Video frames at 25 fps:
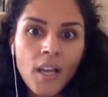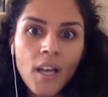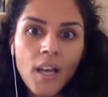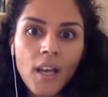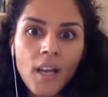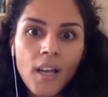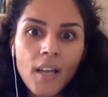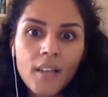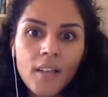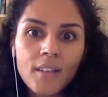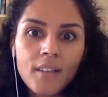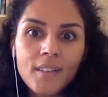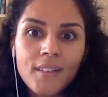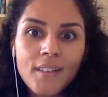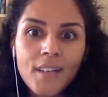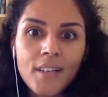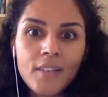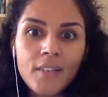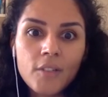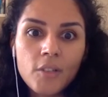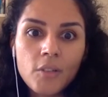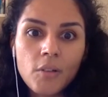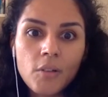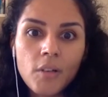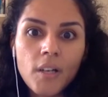And that
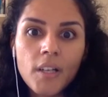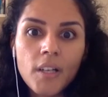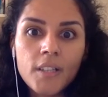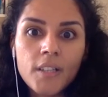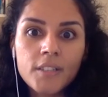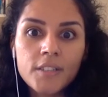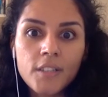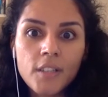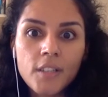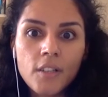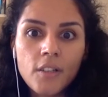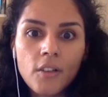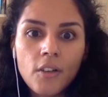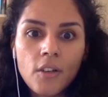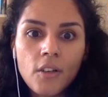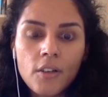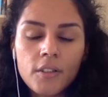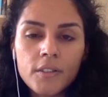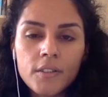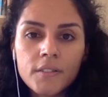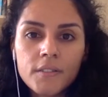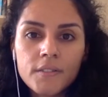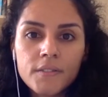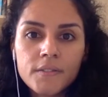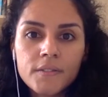requires a lot
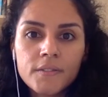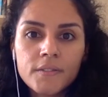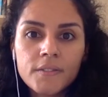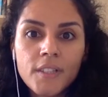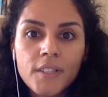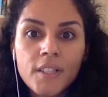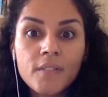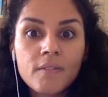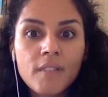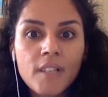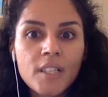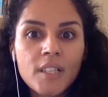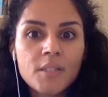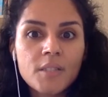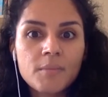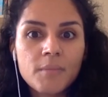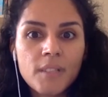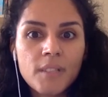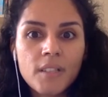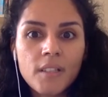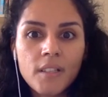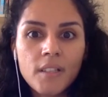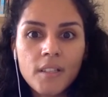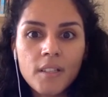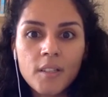of
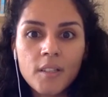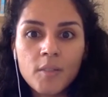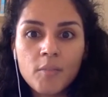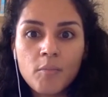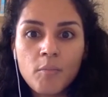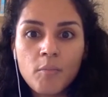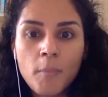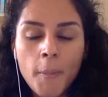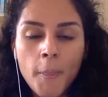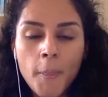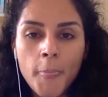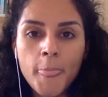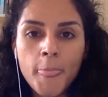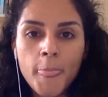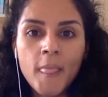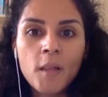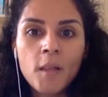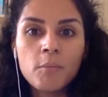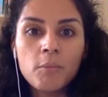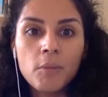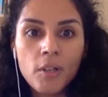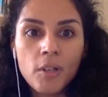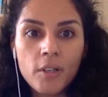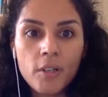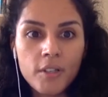investment in
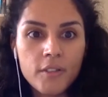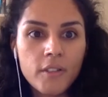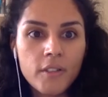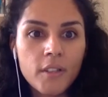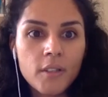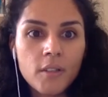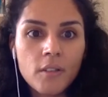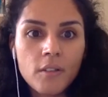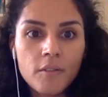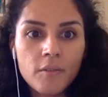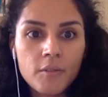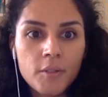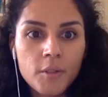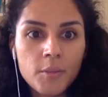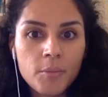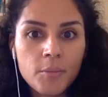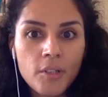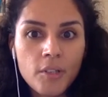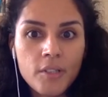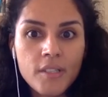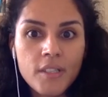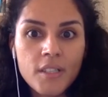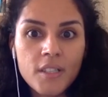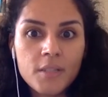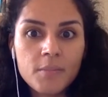monitoring of the
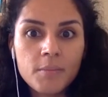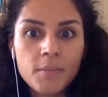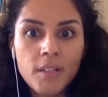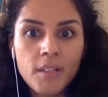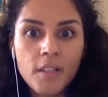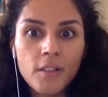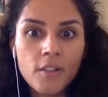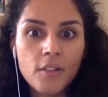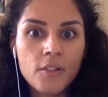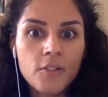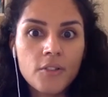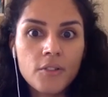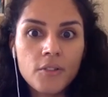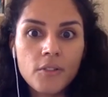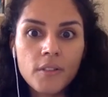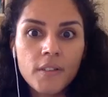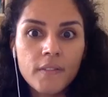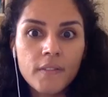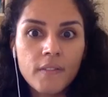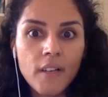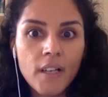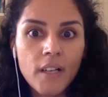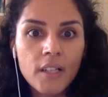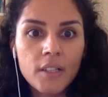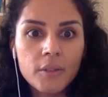projects, but then also
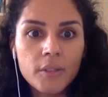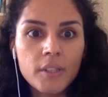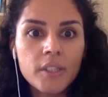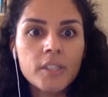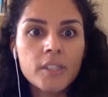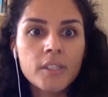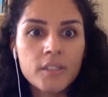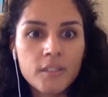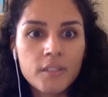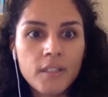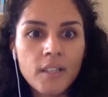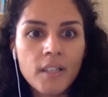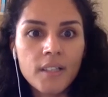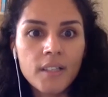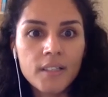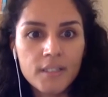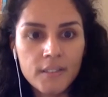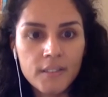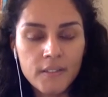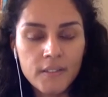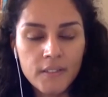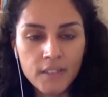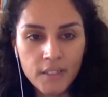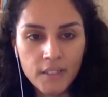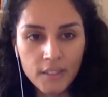evaluation
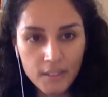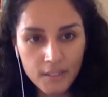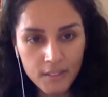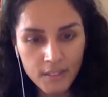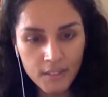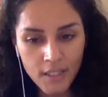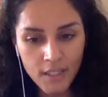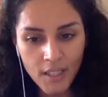activities.